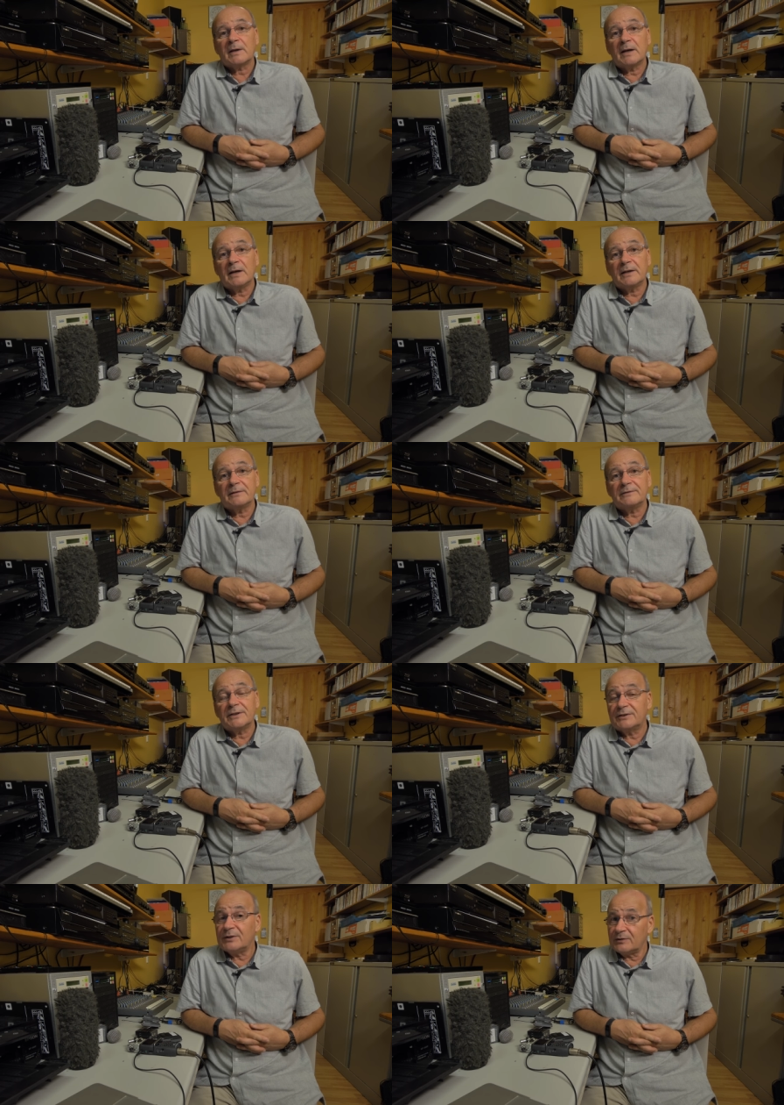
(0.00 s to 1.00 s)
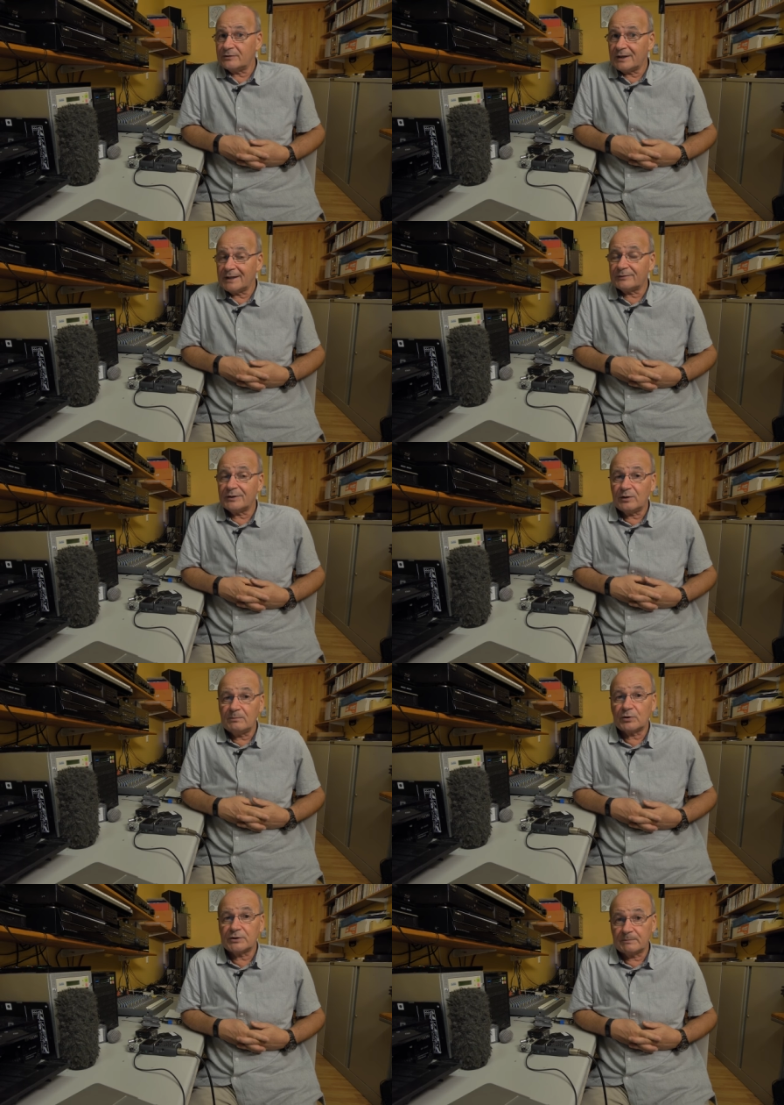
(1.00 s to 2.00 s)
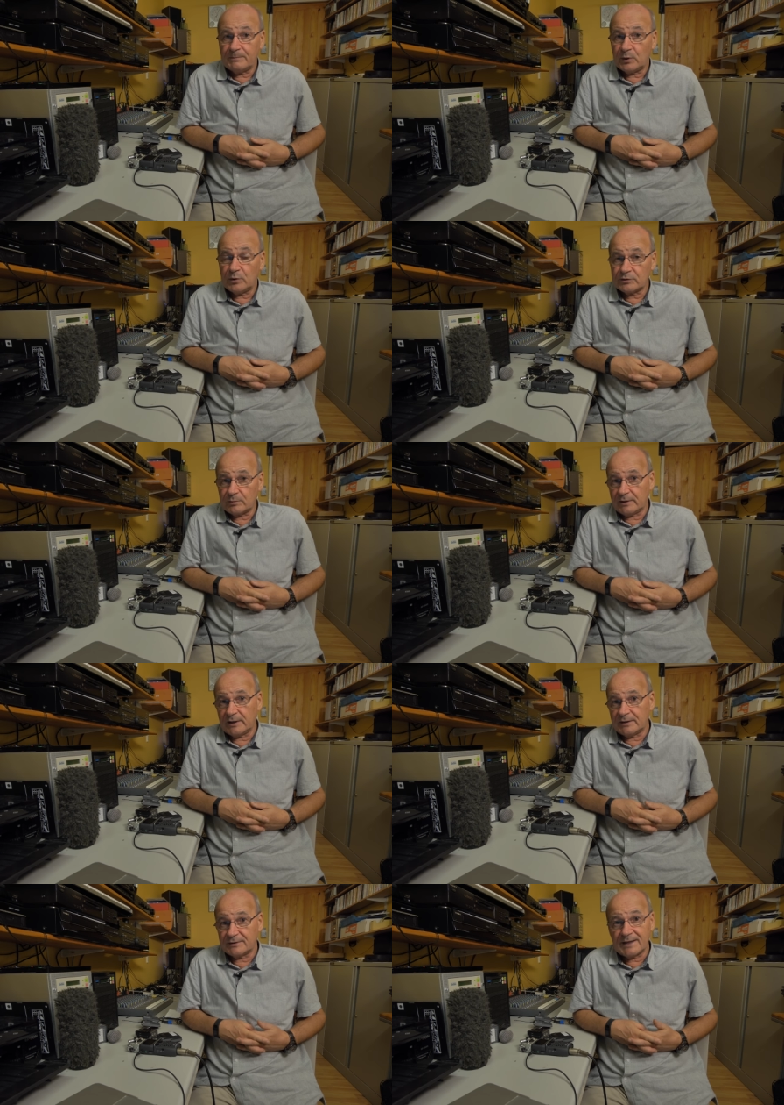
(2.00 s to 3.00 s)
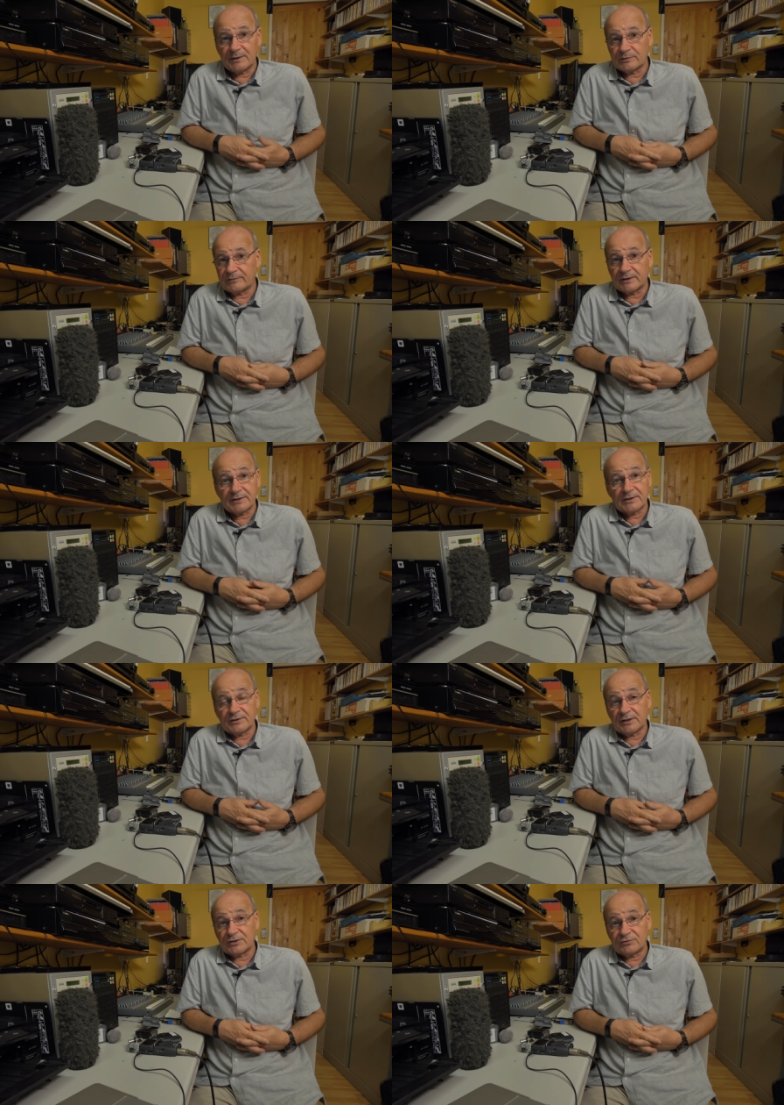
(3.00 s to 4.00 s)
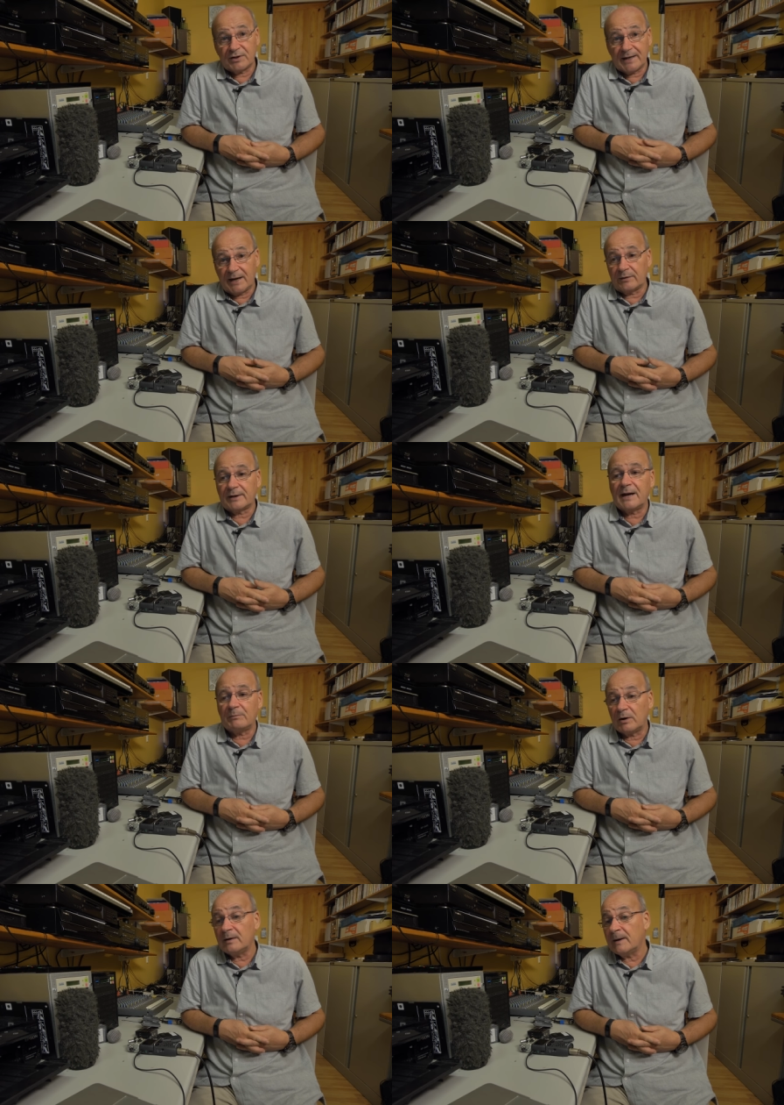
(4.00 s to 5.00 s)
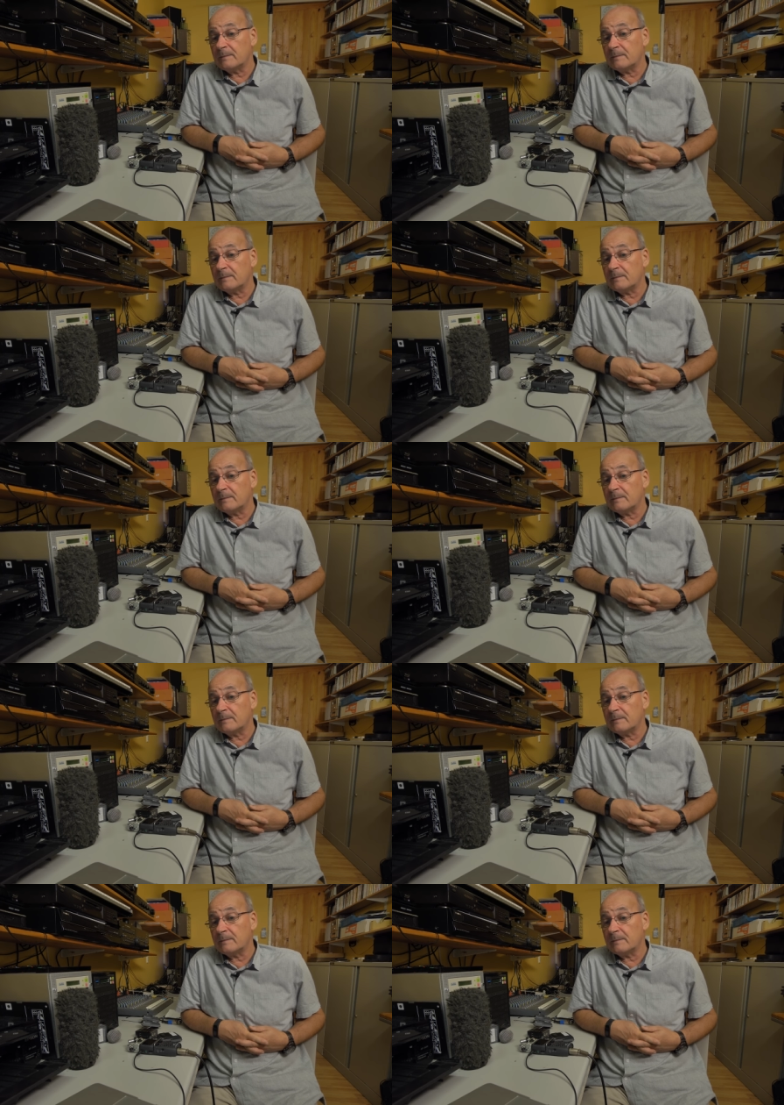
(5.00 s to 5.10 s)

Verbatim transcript: And you don't really have to do much in post with it. It sounds fantastic straight out of the camera.